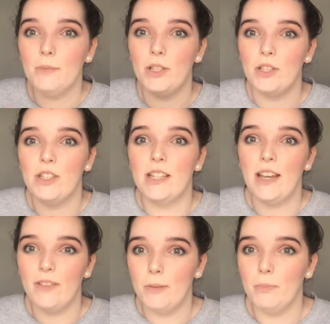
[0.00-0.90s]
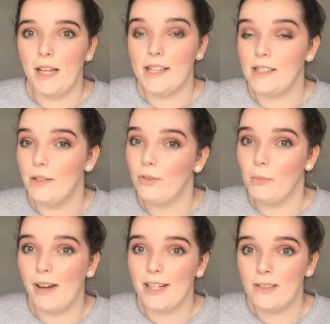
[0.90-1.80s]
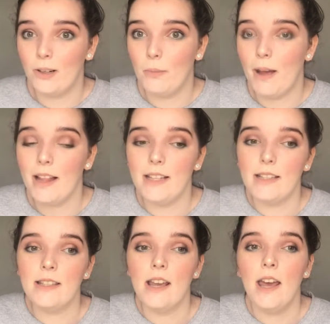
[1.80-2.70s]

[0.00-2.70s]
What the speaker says: which is saving plastic from eyeshadow palettes.